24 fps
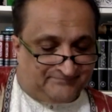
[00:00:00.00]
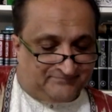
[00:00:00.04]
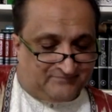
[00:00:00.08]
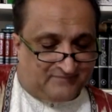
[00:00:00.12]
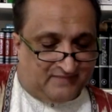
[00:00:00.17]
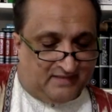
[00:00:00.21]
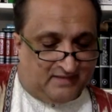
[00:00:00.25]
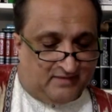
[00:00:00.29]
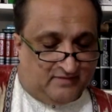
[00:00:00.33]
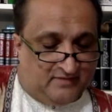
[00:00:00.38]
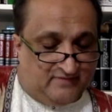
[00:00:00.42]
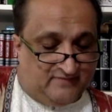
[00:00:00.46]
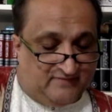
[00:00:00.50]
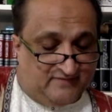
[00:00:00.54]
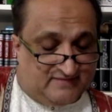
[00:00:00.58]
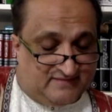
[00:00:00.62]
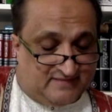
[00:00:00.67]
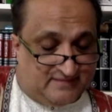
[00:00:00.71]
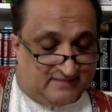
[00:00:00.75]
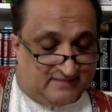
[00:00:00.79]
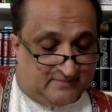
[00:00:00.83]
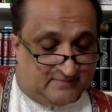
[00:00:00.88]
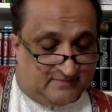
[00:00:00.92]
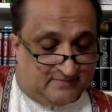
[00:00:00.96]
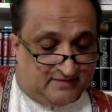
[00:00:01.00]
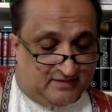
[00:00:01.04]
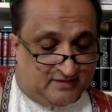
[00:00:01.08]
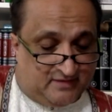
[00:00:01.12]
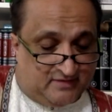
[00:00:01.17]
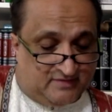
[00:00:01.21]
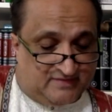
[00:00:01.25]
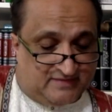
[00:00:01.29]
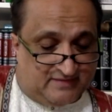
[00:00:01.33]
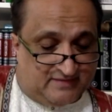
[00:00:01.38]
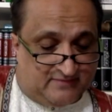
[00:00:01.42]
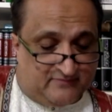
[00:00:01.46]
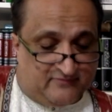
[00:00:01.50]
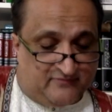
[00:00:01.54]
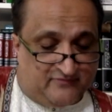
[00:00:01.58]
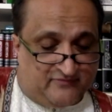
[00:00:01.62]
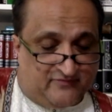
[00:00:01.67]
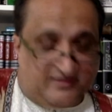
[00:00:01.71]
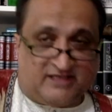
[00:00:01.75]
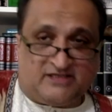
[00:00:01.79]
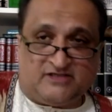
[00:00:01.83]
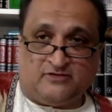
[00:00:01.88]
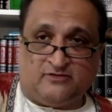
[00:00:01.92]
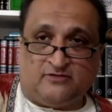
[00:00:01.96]
you know even some you know some
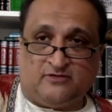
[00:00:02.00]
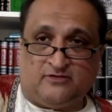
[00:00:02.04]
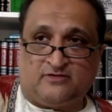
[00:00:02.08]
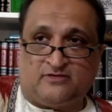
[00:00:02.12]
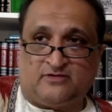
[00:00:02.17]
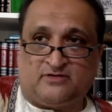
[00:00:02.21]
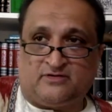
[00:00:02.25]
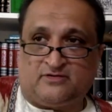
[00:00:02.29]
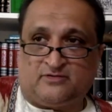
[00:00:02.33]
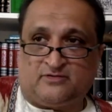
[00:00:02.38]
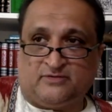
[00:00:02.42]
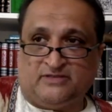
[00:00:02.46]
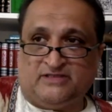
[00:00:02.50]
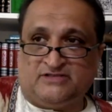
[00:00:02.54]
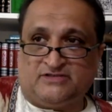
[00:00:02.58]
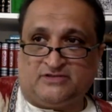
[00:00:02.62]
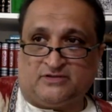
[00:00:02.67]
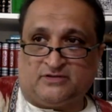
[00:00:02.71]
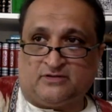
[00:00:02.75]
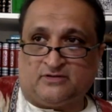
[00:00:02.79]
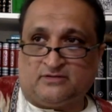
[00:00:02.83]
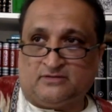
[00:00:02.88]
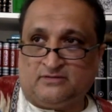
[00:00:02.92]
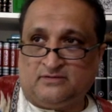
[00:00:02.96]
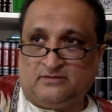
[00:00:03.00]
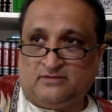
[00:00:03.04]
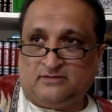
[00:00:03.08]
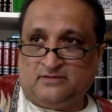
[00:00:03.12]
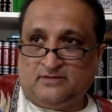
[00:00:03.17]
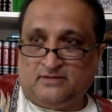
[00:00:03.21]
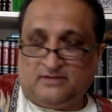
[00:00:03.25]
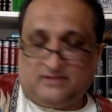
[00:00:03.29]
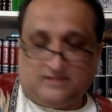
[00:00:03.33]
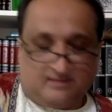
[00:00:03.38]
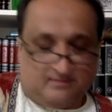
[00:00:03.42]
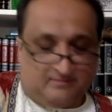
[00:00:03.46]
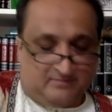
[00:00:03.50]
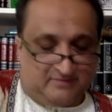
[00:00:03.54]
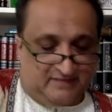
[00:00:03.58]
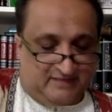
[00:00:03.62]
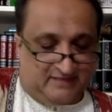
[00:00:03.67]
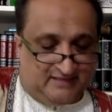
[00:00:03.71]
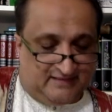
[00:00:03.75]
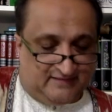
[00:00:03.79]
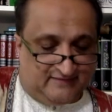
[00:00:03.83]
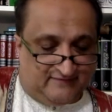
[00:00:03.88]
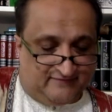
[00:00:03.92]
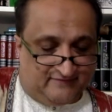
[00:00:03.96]
fictional creature
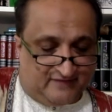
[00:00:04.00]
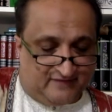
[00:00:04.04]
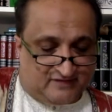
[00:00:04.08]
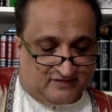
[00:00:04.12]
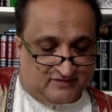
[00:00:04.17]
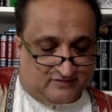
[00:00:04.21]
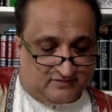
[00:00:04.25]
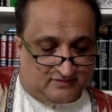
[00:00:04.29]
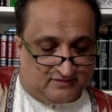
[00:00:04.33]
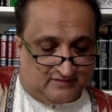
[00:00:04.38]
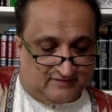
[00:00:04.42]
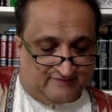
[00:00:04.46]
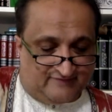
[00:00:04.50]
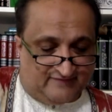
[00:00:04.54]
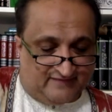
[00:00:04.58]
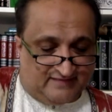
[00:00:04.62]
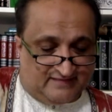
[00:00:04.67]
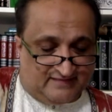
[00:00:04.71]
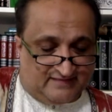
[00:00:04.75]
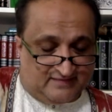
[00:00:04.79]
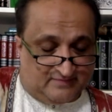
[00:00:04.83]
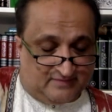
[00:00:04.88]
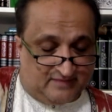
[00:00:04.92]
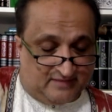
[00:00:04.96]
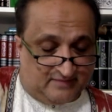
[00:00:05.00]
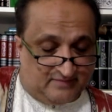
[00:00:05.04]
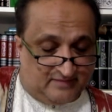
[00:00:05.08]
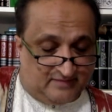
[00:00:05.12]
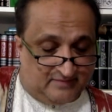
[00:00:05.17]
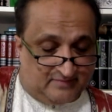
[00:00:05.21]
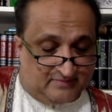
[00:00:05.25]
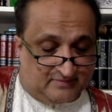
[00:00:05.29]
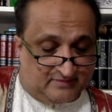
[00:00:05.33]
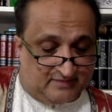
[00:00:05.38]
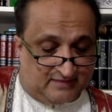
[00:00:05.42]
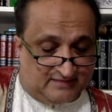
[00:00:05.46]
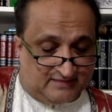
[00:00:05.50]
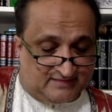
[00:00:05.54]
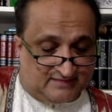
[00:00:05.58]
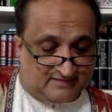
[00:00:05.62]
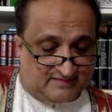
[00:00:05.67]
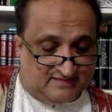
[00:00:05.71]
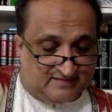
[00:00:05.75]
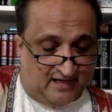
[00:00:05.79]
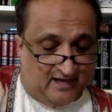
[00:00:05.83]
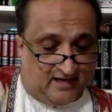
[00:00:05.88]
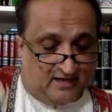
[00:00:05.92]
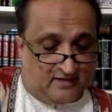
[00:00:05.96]
completely fictional invented by people like the
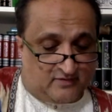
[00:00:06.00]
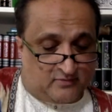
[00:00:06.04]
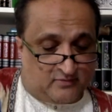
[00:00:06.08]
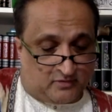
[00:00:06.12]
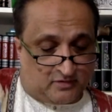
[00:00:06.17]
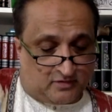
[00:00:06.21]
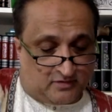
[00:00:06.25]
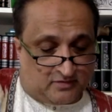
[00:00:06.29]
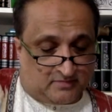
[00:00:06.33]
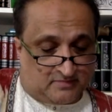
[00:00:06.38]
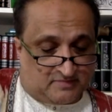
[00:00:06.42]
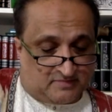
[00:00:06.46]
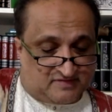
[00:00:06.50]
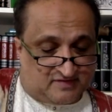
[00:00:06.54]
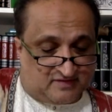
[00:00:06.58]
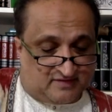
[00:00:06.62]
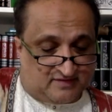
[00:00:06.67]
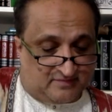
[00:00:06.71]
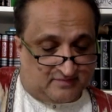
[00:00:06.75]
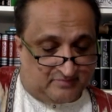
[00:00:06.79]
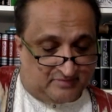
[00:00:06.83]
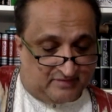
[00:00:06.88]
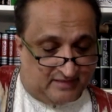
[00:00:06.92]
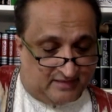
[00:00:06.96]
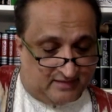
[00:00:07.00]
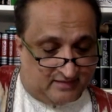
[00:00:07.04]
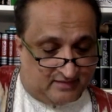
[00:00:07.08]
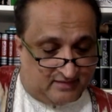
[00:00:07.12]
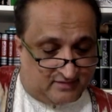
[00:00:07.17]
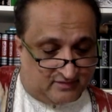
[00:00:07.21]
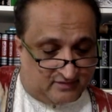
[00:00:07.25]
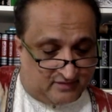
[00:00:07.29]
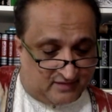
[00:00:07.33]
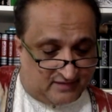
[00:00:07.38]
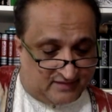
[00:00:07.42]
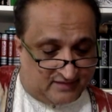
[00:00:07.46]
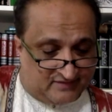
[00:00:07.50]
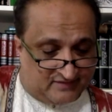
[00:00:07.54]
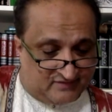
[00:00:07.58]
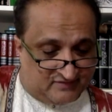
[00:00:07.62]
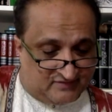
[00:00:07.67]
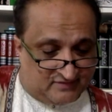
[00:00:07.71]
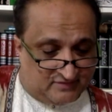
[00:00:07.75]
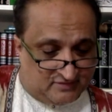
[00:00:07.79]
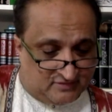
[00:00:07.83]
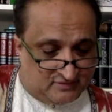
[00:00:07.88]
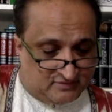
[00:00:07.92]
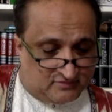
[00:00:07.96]
sandworms on the planet arrakis
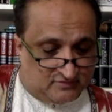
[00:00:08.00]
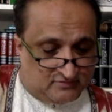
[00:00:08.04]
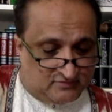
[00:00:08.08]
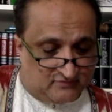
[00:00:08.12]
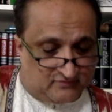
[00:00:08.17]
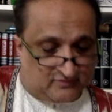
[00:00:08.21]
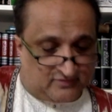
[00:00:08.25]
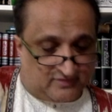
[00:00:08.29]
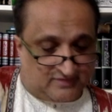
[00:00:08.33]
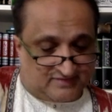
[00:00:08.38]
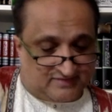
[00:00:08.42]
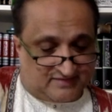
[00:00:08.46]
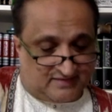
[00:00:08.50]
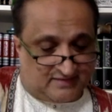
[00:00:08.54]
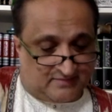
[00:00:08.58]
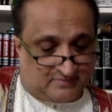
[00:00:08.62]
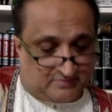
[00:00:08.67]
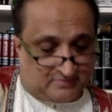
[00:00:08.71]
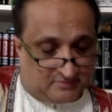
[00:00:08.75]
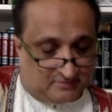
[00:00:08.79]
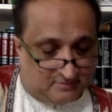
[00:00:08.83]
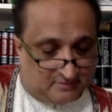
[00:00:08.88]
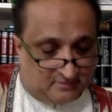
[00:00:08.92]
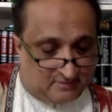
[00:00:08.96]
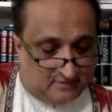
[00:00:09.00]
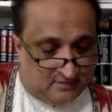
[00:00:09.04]
in dune for example